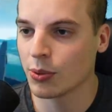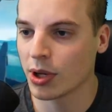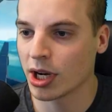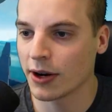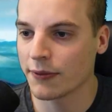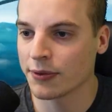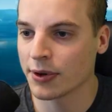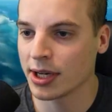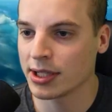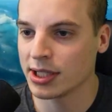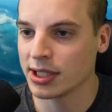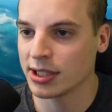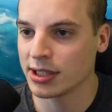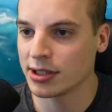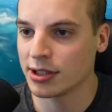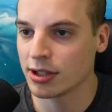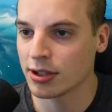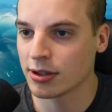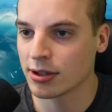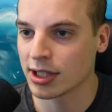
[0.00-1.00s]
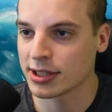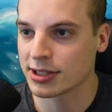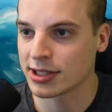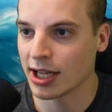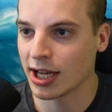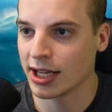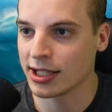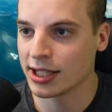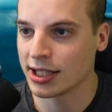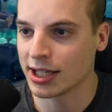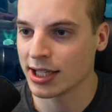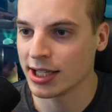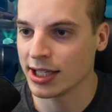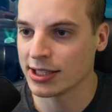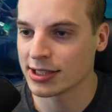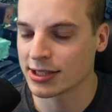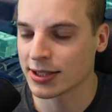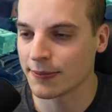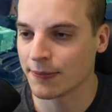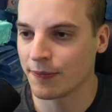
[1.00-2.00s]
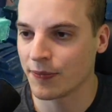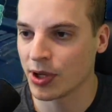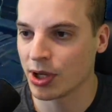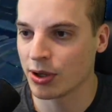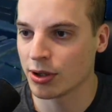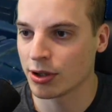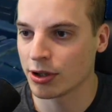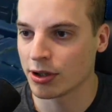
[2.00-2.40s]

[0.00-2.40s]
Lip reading: whatever I need to do. Let's say I need to eat some food,